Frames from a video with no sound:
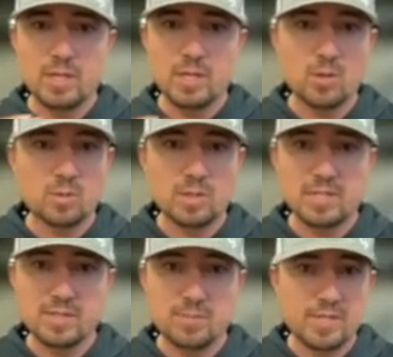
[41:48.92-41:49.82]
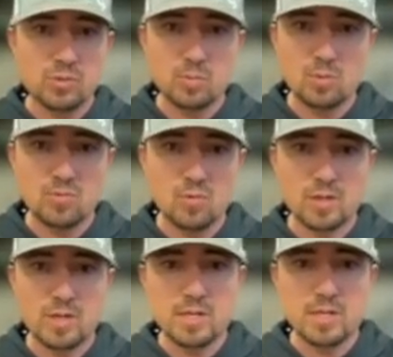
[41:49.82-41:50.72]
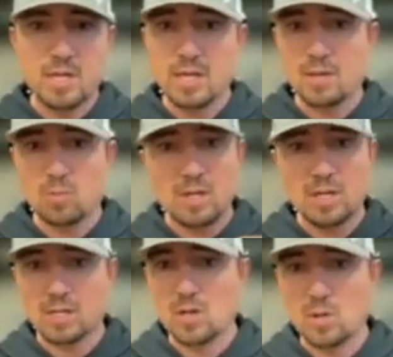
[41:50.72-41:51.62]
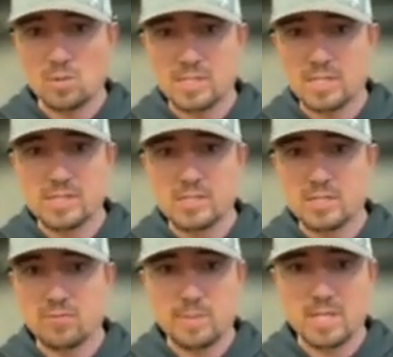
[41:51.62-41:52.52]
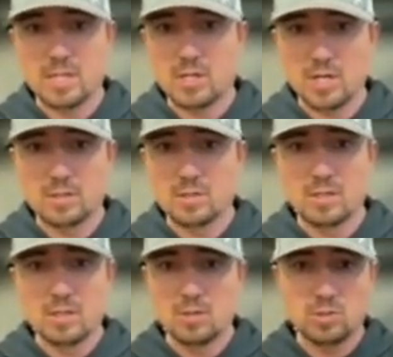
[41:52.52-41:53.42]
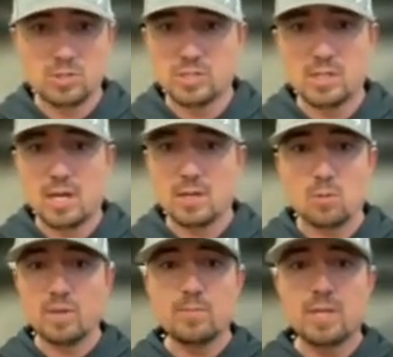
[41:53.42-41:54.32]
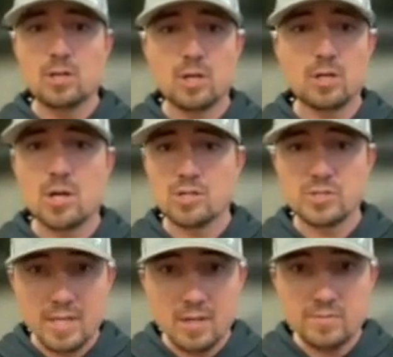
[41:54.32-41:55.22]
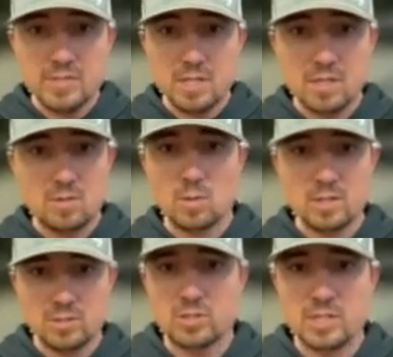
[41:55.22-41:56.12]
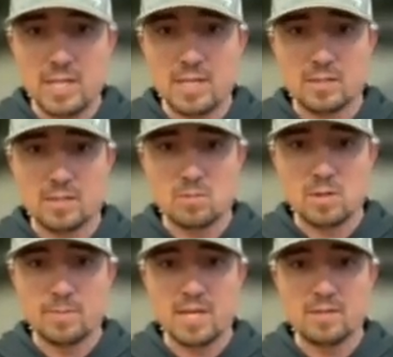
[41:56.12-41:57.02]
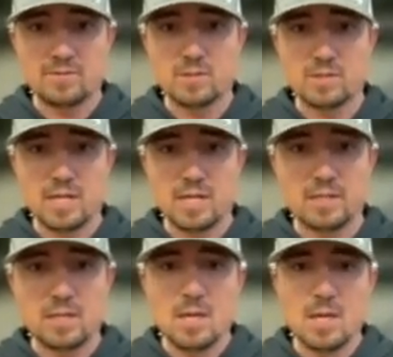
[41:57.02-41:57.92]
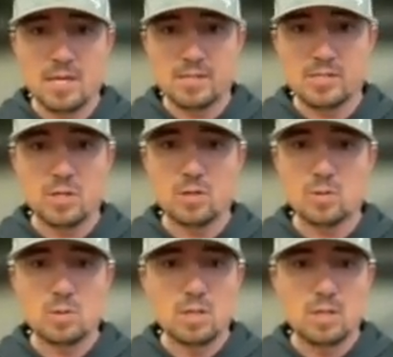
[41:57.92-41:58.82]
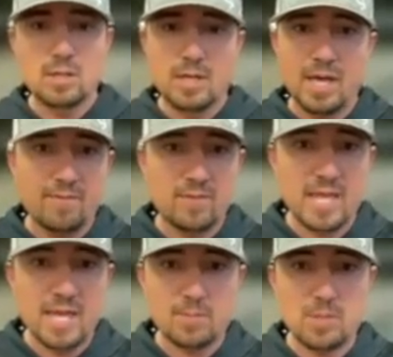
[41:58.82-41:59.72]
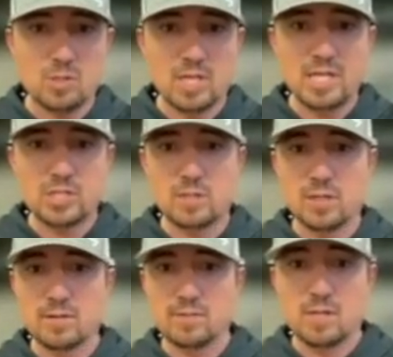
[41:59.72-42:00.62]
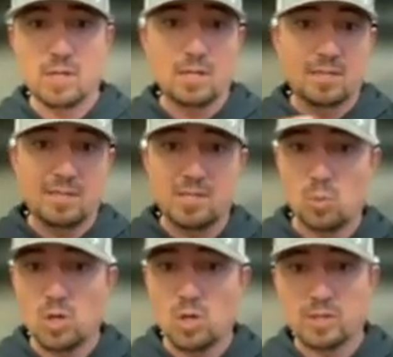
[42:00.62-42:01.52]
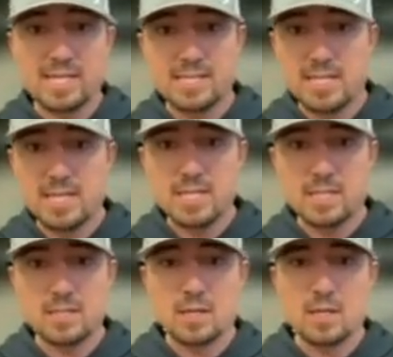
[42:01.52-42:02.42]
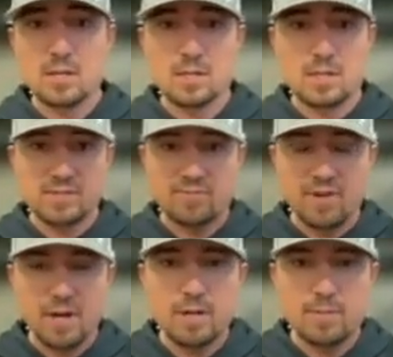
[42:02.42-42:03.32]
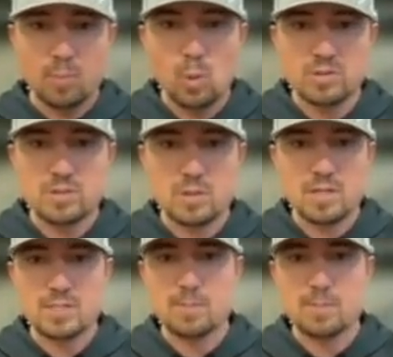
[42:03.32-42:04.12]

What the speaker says: know that it's miserable for you. We're not going to hold it against you for being hurt. We're just not. We've been hurt ourselves. We understand what pain feels like. And so having that communication of this worked, this didn't, is very important to us